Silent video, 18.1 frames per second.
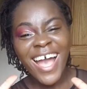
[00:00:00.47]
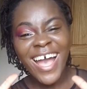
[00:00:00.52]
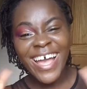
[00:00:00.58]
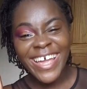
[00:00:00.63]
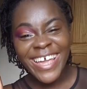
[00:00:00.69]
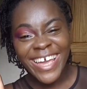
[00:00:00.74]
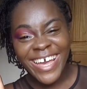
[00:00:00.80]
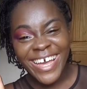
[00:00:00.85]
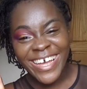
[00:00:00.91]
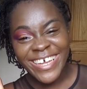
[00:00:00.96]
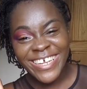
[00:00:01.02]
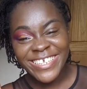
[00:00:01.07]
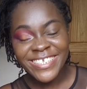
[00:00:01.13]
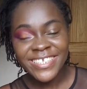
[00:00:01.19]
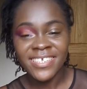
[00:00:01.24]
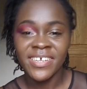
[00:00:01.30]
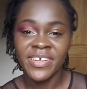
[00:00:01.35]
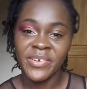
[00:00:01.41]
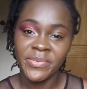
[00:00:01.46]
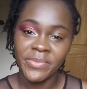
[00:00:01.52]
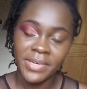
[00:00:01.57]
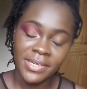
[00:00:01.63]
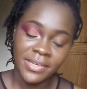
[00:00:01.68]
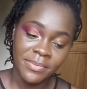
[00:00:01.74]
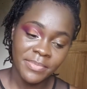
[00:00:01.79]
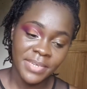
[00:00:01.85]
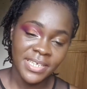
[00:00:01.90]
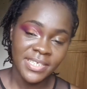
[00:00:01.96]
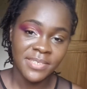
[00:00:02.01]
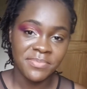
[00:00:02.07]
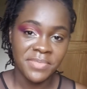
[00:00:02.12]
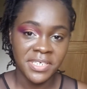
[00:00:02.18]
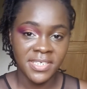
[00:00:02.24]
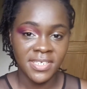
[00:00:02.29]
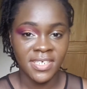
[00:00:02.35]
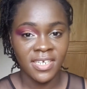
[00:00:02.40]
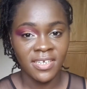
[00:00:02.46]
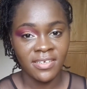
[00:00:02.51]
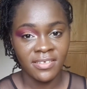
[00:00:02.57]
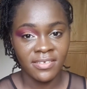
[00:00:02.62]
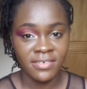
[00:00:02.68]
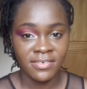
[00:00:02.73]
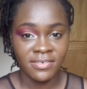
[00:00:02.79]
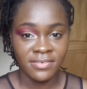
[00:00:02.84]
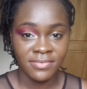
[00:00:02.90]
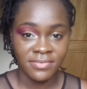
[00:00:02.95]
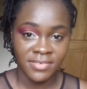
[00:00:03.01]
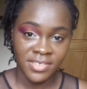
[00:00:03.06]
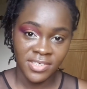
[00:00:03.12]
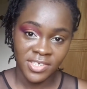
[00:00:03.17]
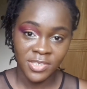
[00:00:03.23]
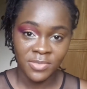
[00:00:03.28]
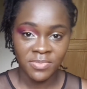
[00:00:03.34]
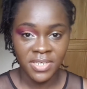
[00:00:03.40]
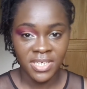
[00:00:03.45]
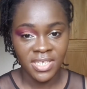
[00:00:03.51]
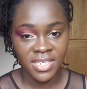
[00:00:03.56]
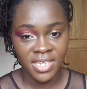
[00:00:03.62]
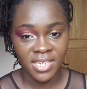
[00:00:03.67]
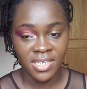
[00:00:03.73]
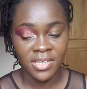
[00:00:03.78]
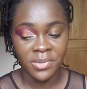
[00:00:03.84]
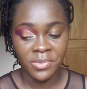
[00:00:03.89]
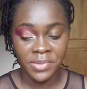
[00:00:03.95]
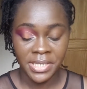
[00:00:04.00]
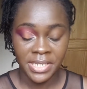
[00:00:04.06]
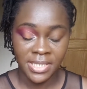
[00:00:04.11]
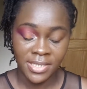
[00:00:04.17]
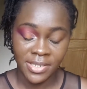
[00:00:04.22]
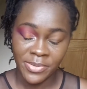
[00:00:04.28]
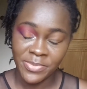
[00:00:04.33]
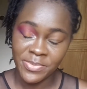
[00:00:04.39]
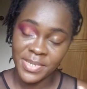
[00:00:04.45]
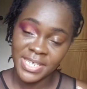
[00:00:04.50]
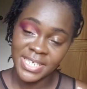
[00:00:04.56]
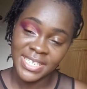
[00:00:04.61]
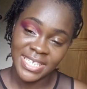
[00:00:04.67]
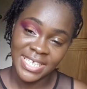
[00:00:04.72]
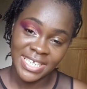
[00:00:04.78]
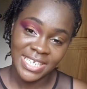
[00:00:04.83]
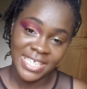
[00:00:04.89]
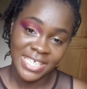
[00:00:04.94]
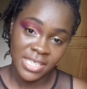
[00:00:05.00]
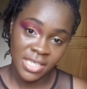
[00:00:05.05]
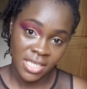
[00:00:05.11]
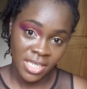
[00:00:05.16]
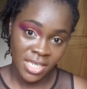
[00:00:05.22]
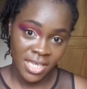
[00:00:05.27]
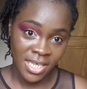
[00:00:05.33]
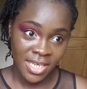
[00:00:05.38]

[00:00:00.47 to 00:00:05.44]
Hi guys, welcome back to my channel, Just Being Danie with me, Danie.